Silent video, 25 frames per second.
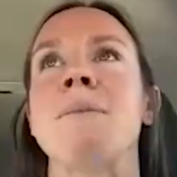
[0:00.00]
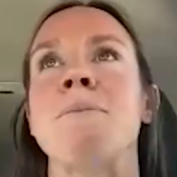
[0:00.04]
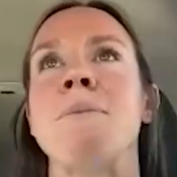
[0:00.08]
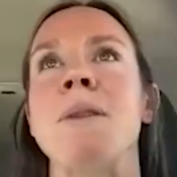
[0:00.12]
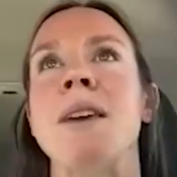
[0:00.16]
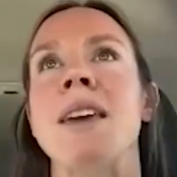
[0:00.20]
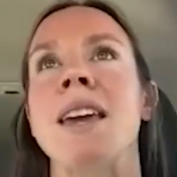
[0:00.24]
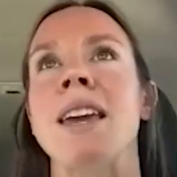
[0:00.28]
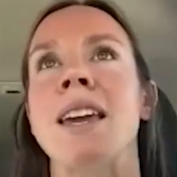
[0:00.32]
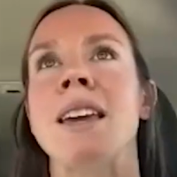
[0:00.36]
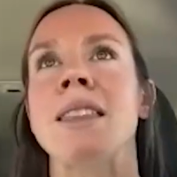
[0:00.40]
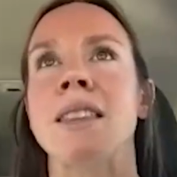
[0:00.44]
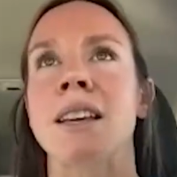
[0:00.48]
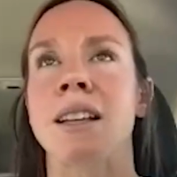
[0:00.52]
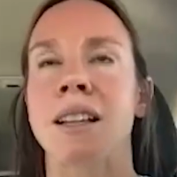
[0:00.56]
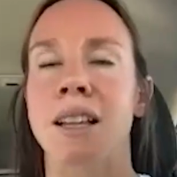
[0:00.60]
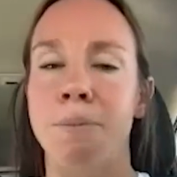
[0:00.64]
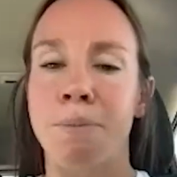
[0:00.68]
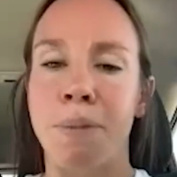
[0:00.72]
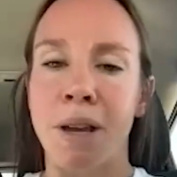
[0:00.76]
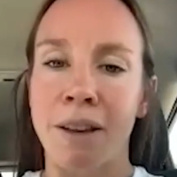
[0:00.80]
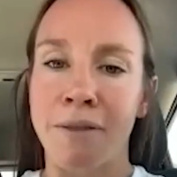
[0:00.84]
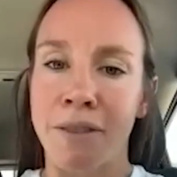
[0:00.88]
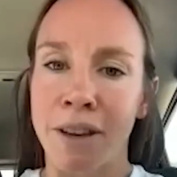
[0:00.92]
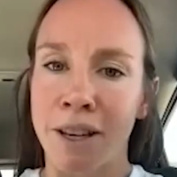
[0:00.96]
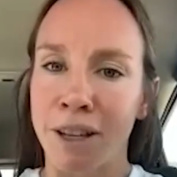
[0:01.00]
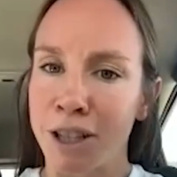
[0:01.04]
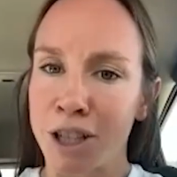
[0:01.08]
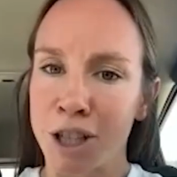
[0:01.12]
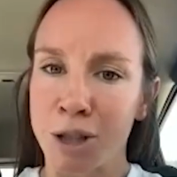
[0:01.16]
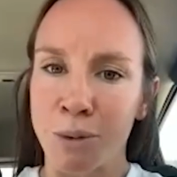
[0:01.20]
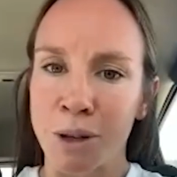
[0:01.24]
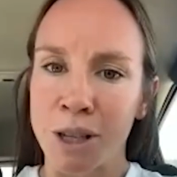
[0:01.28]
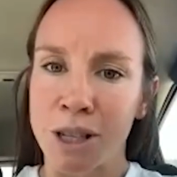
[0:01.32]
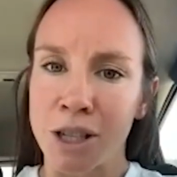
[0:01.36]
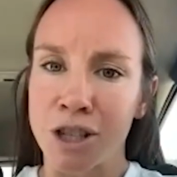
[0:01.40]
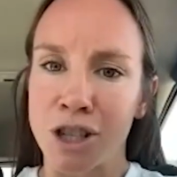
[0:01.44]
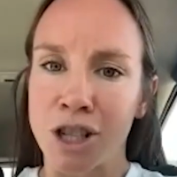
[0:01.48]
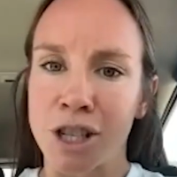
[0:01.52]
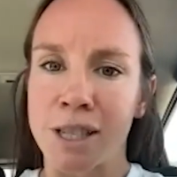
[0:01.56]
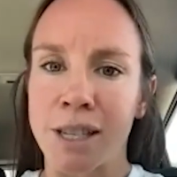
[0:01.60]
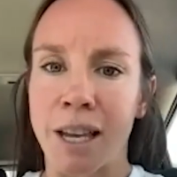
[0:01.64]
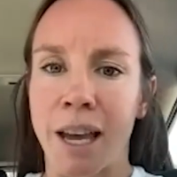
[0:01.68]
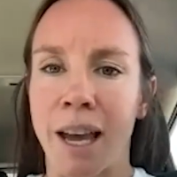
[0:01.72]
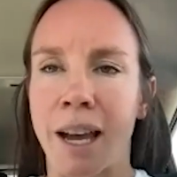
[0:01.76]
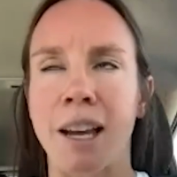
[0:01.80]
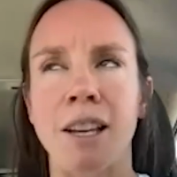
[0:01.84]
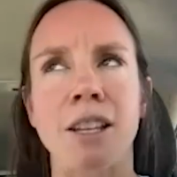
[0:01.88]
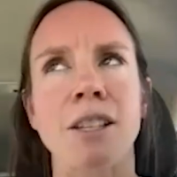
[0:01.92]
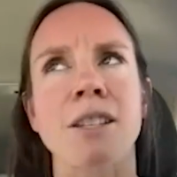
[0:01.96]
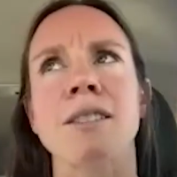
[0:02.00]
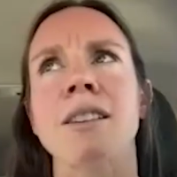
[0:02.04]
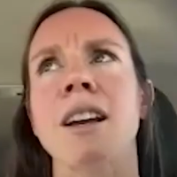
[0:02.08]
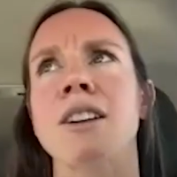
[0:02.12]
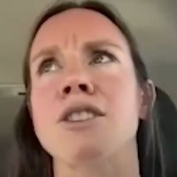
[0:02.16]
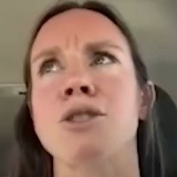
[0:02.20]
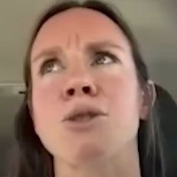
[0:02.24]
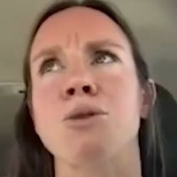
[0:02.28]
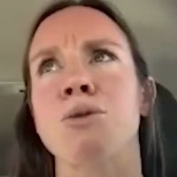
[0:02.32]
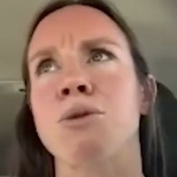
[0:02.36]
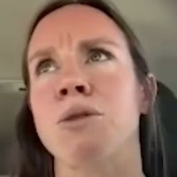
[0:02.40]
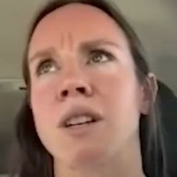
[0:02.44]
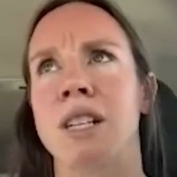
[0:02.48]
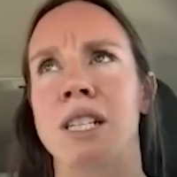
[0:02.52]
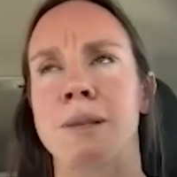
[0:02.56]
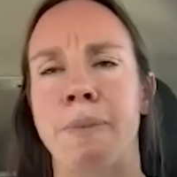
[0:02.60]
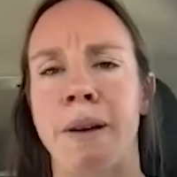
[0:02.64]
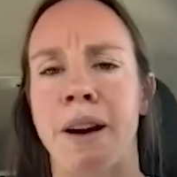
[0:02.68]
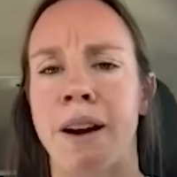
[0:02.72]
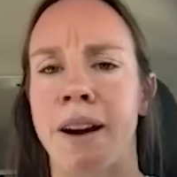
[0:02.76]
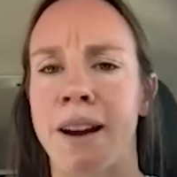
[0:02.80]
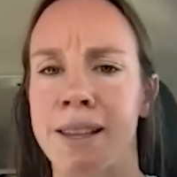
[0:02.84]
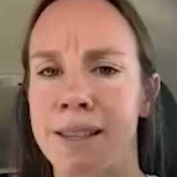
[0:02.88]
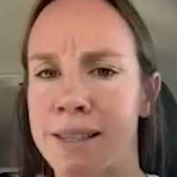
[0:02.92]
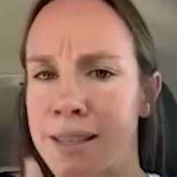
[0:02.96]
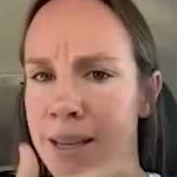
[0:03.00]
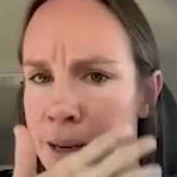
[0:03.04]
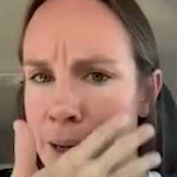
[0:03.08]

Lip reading: being in the Olympic Village was just like such a cool experience.